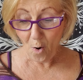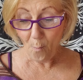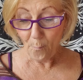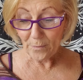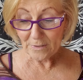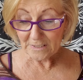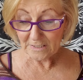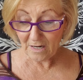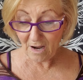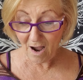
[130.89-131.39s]

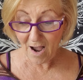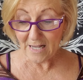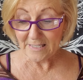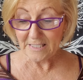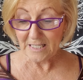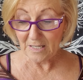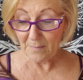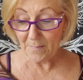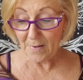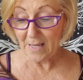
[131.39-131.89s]
was
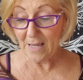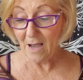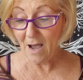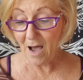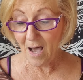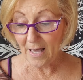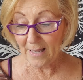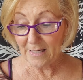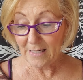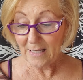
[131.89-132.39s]
causing me
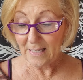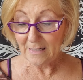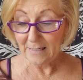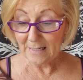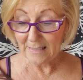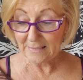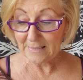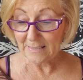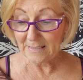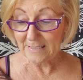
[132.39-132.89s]

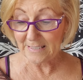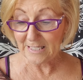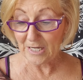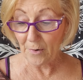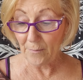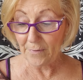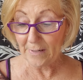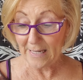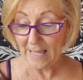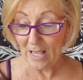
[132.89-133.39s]

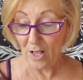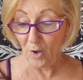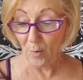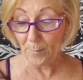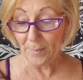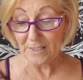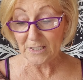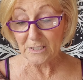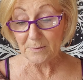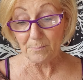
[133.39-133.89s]
unnecessary
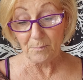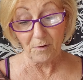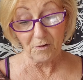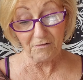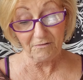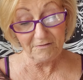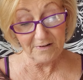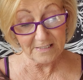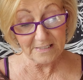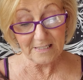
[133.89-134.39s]
ailments both
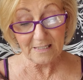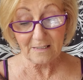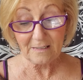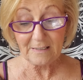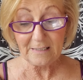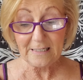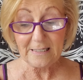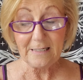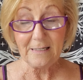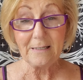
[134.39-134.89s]

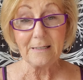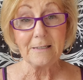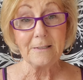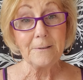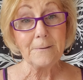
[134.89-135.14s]
physically,